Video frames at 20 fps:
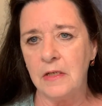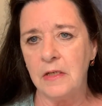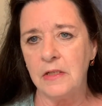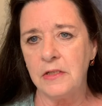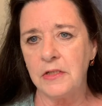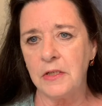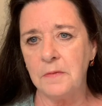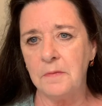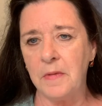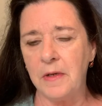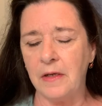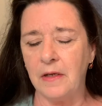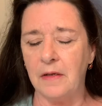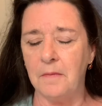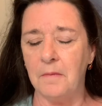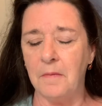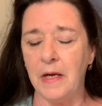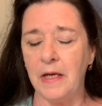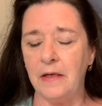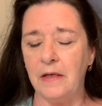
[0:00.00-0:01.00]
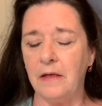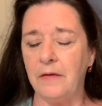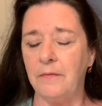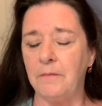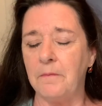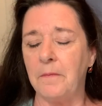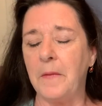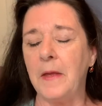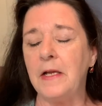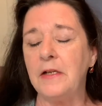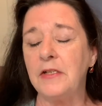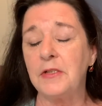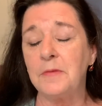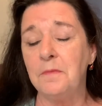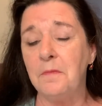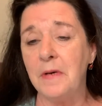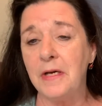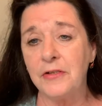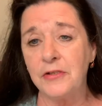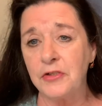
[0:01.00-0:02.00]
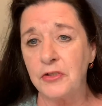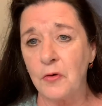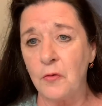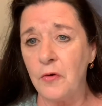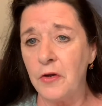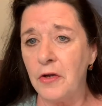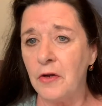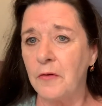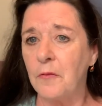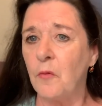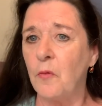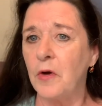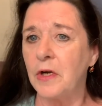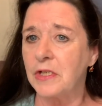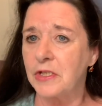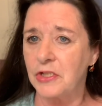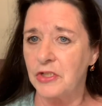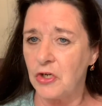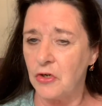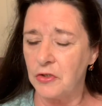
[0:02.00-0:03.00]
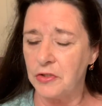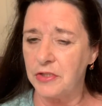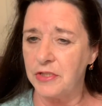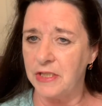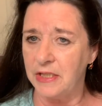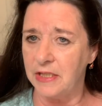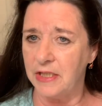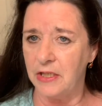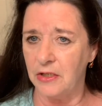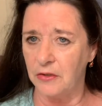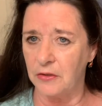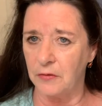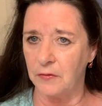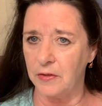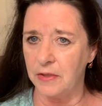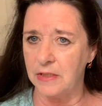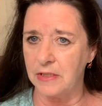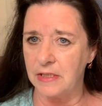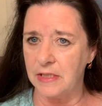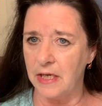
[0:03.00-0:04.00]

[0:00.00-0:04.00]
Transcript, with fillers: So my, my, that's my story on what a star seed healer is.